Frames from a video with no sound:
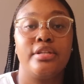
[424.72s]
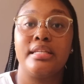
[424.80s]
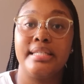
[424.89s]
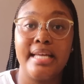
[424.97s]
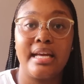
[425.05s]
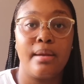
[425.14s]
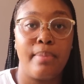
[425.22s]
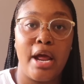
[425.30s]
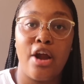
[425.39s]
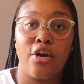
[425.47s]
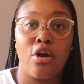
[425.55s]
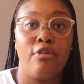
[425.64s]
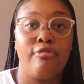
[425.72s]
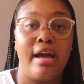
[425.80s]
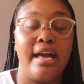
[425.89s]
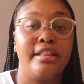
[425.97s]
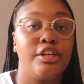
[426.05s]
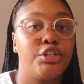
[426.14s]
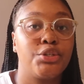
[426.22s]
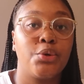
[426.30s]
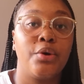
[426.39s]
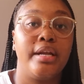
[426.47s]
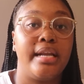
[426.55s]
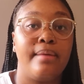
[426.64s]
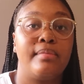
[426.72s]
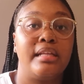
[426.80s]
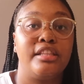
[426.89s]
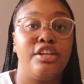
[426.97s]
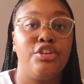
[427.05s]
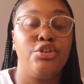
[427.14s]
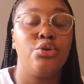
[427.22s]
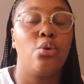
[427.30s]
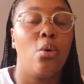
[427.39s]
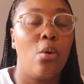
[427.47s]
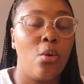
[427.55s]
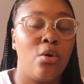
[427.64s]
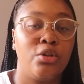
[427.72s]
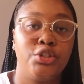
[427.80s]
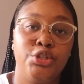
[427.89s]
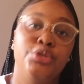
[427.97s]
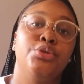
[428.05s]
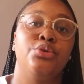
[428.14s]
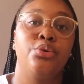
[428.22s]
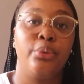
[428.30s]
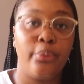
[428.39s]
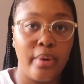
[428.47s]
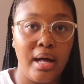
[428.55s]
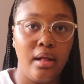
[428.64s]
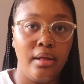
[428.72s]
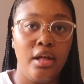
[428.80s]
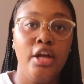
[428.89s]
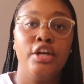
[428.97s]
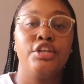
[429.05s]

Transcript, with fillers: to the second paragraph and they saw a name that they knew all too well.